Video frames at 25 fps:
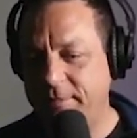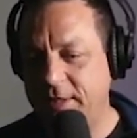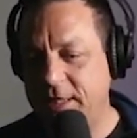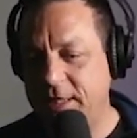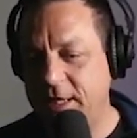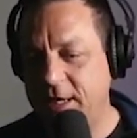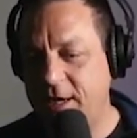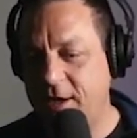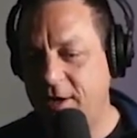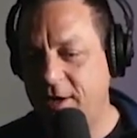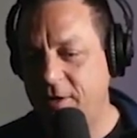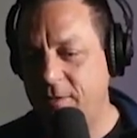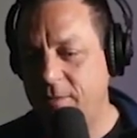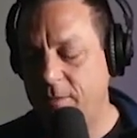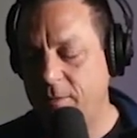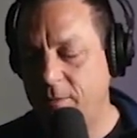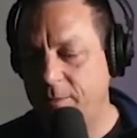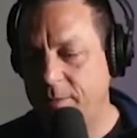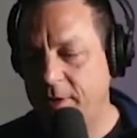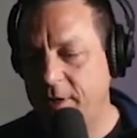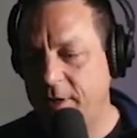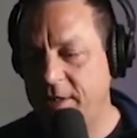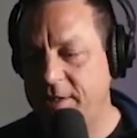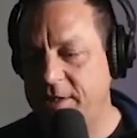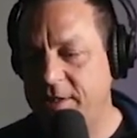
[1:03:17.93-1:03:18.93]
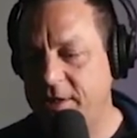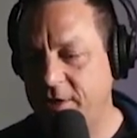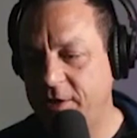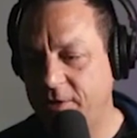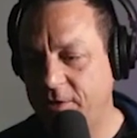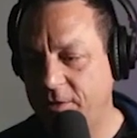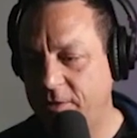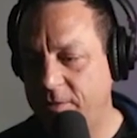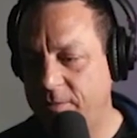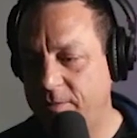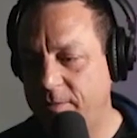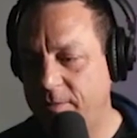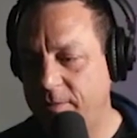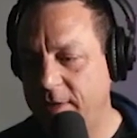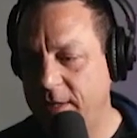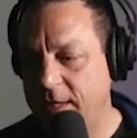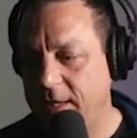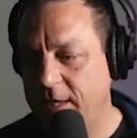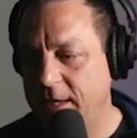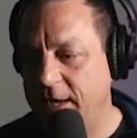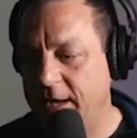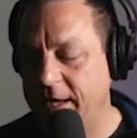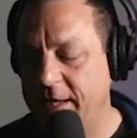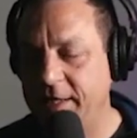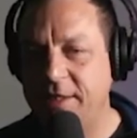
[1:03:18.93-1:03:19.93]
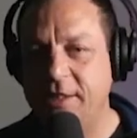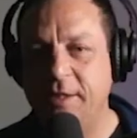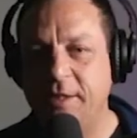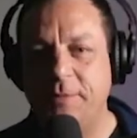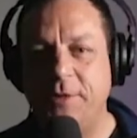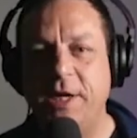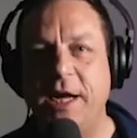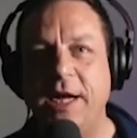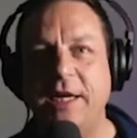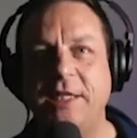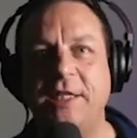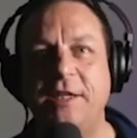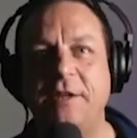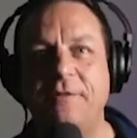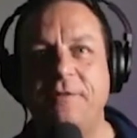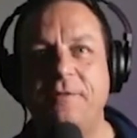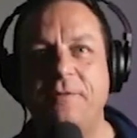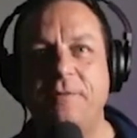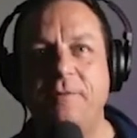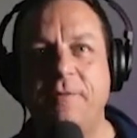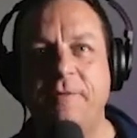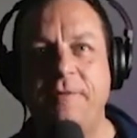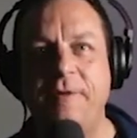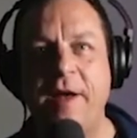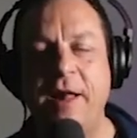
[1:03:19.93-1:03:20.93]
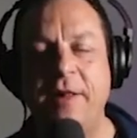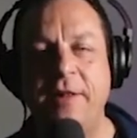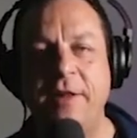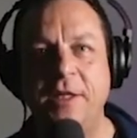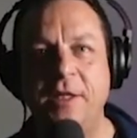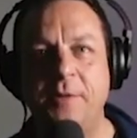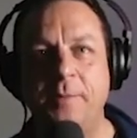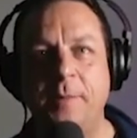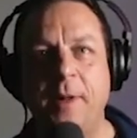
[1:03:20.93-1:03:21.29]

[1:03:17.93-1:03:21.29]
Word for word: you know, personal and subjective values.